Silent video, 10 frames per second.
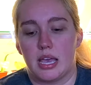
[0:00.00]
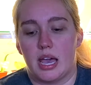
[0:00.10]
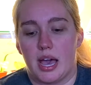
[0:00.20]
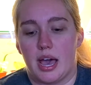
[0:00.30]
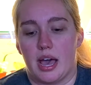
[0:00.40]

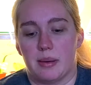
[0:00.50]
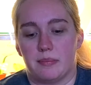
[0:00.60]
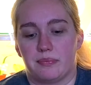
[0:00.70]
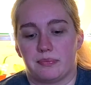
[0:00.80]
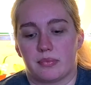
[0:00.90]

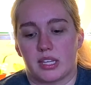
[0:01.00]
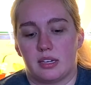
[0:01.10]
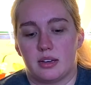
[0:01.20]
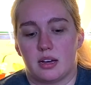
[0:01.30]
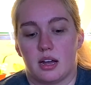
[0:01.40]

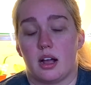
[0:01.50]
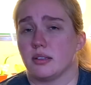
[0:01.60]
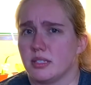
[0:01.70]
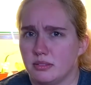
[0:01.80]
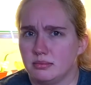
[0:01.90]
are
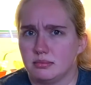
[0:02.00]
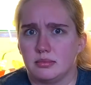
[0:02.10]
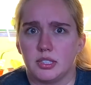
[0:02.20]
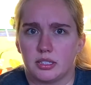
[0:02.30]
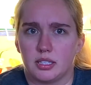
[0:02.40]
also
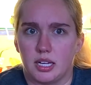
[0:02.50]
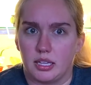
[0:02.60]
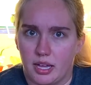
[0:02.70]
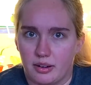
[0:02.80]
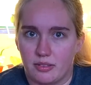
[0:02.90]
a
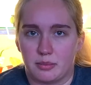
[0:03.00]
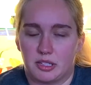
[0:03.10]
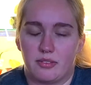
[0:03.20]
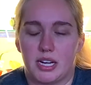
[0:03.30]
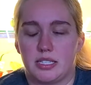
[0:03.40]
lot of them look
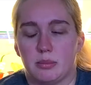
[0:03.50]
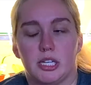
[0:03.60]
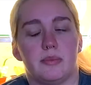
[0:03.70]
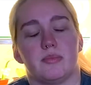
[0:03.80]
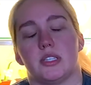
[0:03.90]
very
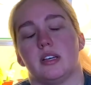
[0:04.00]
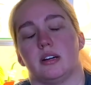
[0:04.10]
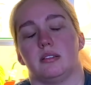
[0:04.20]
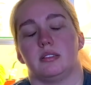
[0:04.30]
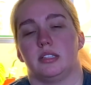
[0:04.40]
similar.
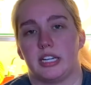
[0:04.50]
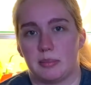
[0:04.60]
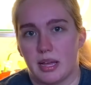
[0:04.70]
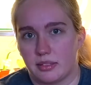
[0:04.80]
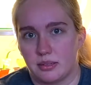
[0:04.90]
So learning
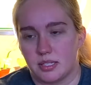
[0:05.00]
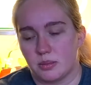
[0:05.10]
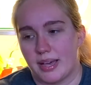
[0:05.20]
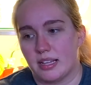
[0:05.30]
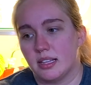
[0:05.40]
about those as
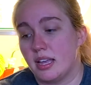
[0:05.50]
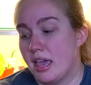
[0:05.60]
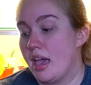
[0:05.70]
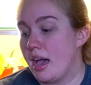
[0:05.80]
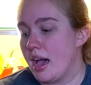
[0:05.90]
well.
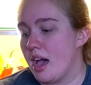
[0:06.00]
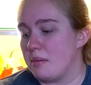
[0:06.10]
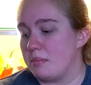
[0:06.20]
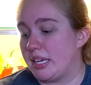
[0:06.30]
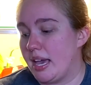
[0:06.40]

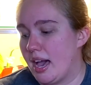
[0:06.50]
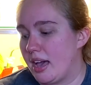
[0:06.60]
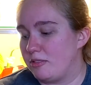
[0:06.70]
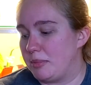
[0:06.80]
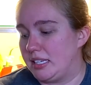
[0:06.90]
But yeah,
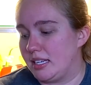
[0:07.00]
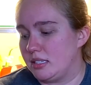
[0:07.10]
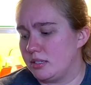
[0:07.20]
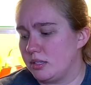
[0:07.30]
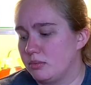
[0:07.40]
I've been
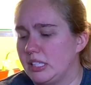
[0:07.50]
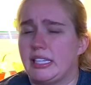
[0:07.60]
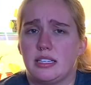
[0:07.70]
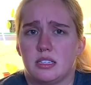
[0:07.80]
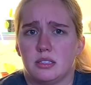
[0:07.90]
really
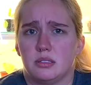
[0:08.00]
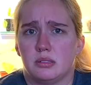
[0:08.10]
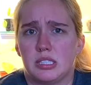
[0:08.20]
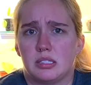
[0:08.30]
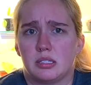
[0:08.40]
into
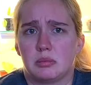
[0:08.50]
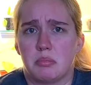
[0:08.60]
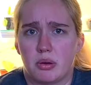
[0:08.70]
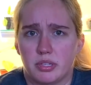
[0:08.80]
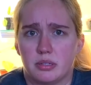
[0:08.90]

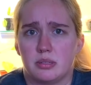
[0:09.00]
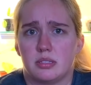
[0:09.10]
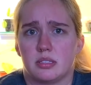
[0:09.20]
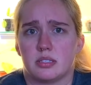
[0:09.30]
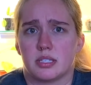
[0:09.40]

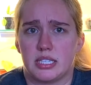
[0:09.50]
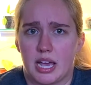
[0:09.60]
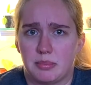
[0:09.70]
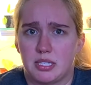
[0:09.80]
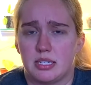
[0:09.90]
pothos,
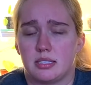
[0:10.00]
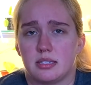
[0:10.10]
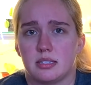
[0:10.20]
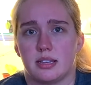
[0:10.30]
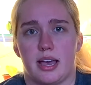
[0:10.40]

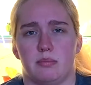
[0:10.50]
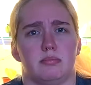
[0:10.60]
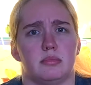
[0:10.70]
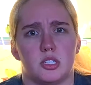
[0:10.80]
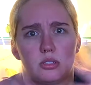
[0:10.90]
Scindapsus,
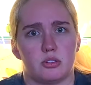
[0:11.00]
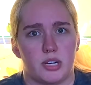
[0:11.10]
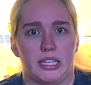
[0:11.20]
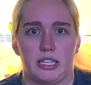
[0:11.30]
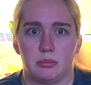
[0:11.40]
just
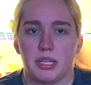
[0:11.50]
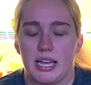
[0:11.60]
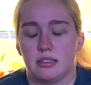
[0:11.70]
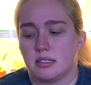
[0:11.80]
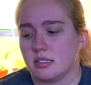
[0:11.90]
trailing
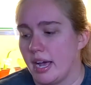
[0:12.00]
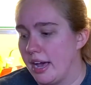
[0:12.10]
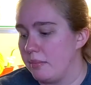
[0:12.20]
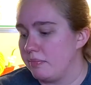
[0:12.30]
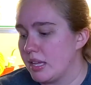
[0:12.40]
plants,
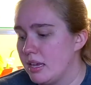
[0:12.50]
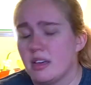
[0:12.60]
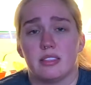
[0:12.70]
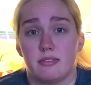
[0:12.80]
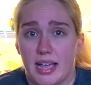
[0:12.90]

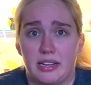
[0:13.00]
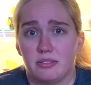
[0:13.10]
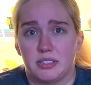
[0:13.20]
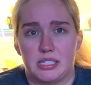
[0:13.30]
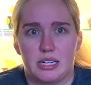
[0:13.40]
the vining
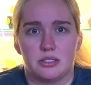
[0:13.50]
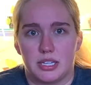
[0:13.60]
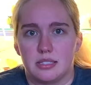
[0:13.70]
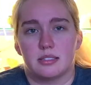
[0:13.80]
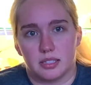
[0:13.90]

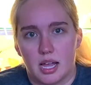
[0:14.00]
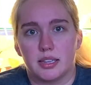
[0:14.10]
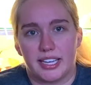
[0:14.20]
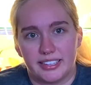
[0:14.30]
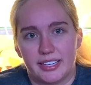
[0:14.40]
Philodendrons a lot
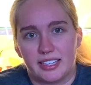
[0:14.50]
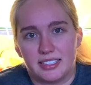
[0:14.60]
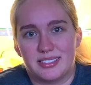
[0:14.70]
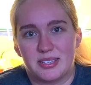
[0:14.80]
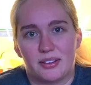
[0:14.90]
lately.
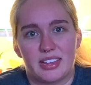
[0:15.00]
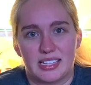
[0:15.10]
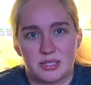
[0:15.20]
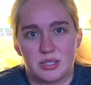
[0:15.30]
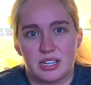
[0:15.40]
So that's